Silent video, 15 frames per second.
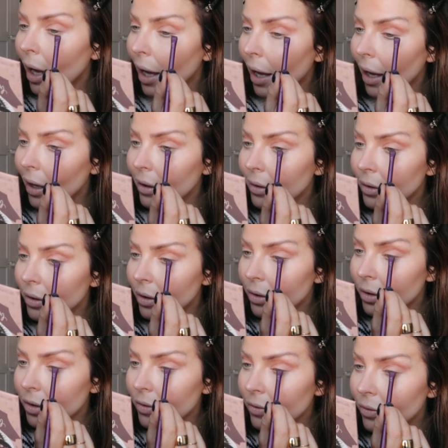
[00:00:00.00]
And
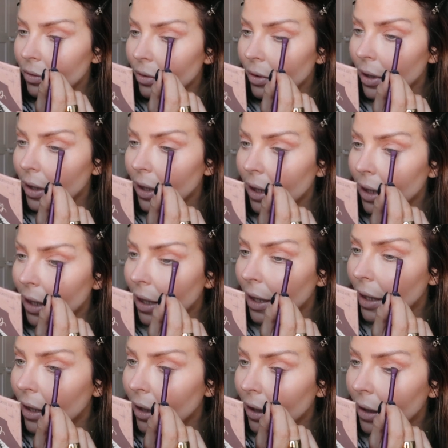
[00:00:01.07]
just
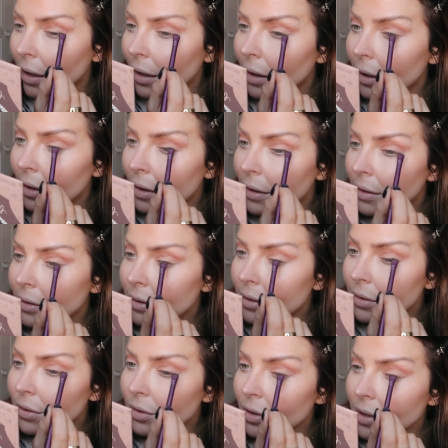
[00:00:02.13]
really
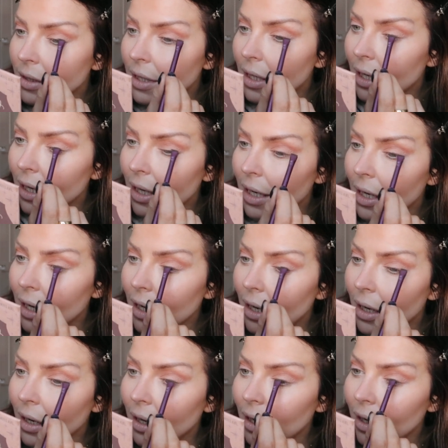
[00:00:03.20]
subtly
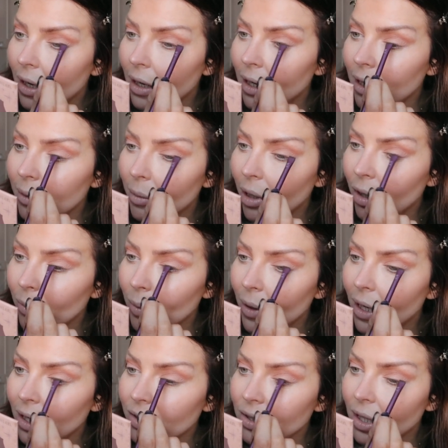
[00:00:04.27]
line my upper
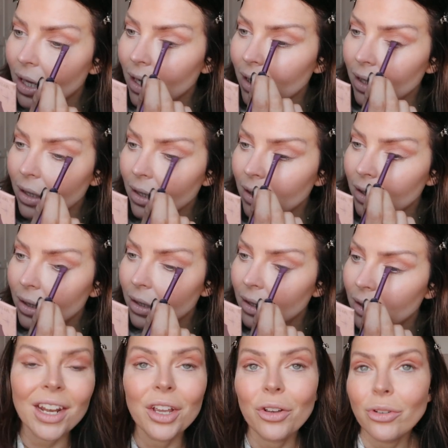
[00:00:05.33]
lash line.
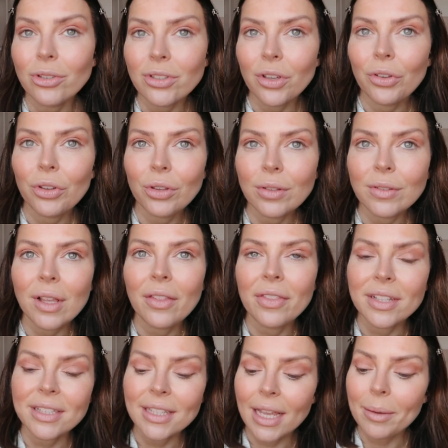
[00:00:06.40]
And I also use
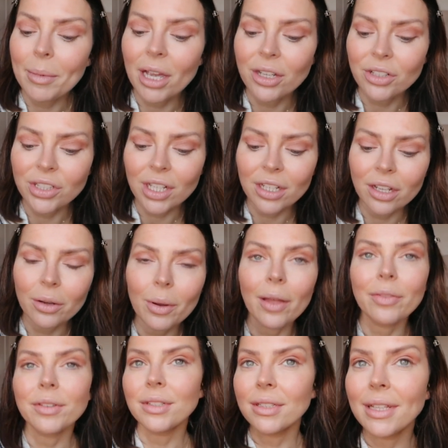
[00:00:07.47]
the same eyeshadow
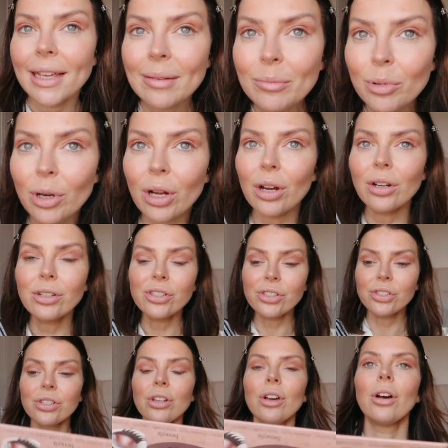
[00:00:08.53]
and the same
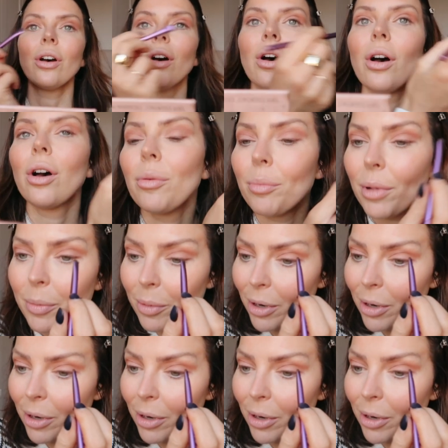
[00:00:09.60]
brush on my